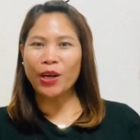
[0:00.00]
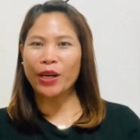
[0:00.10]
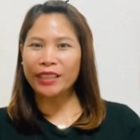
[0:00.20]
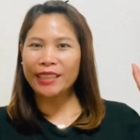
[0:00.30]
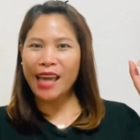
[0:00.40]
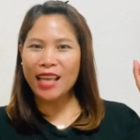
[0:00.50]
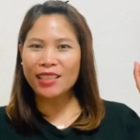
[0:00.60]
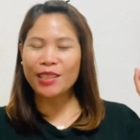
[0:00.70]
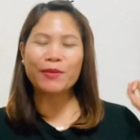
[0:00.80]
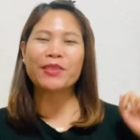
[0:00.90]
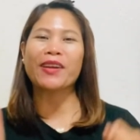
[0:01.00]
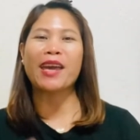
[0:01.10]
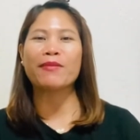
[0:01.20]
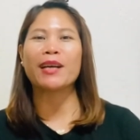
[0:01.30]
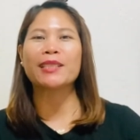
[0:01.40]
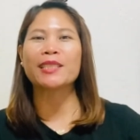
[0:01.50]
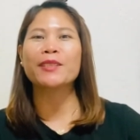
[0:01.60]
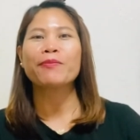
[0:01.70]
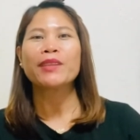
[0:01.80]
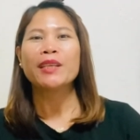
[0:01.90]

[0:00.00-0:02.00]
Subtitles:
or can't subscribe us.